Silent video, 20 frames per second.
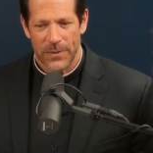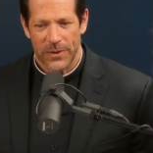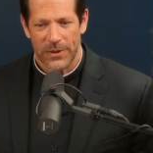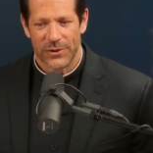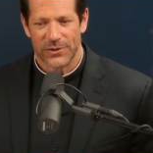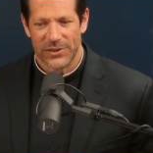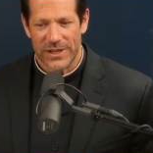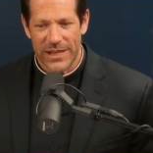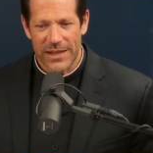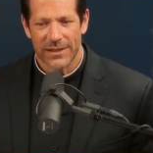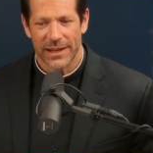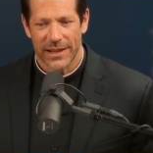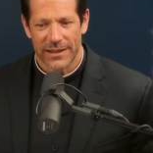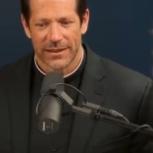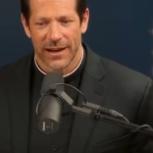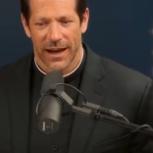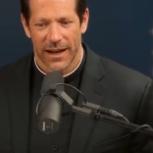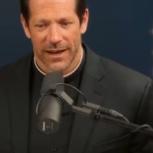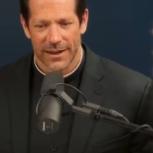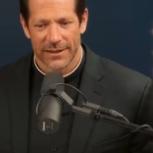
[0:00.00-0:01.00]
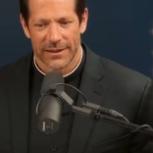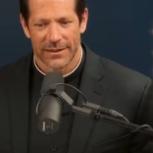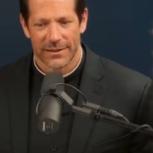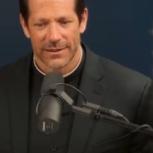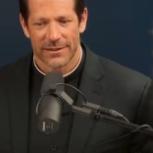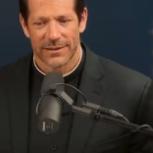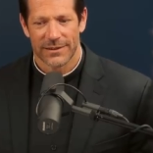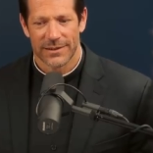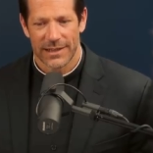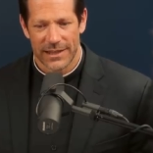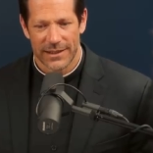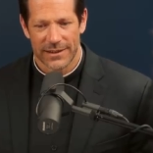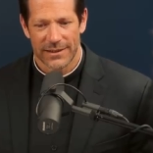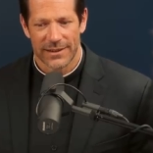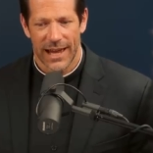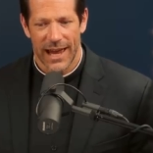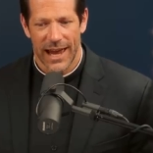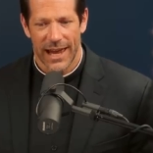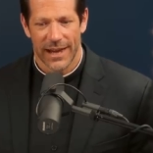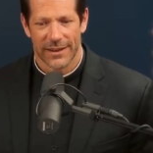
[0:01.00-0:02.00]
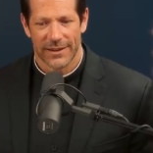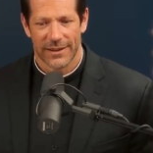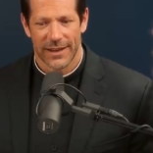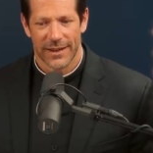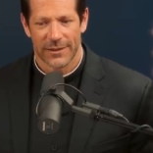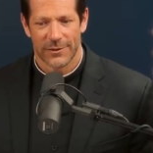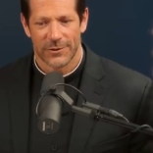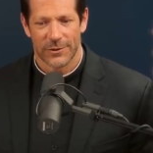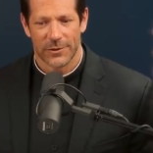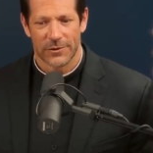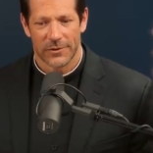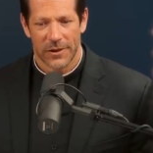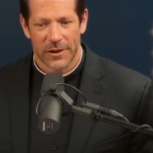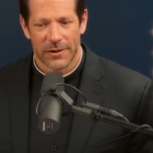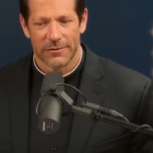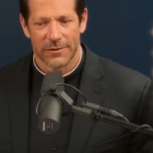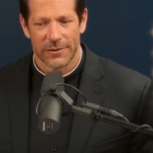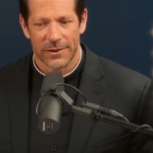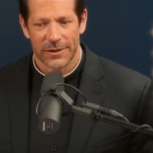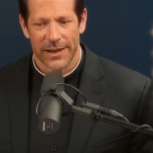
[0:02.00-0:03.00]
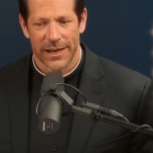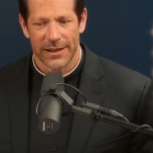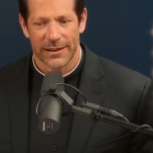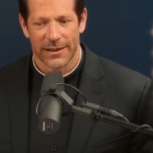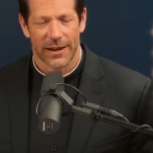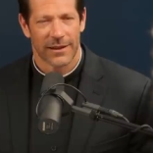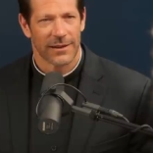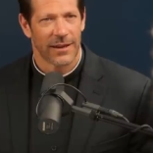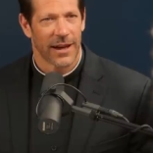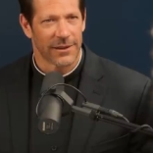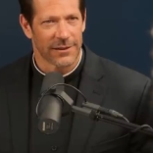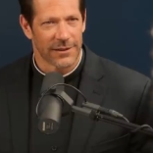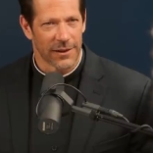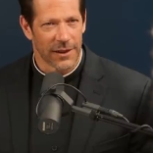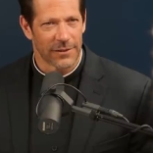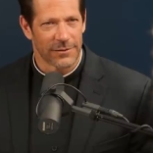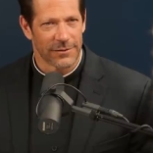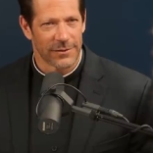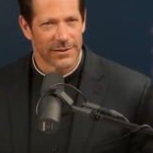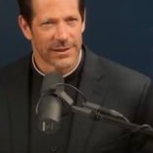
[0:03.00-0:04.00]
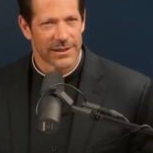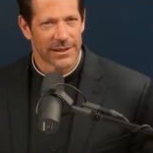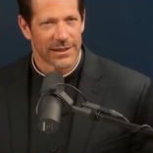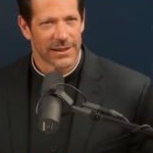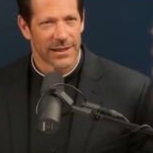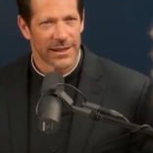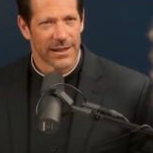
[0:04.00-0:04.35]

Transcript: to see like God sees and then to love like God loves.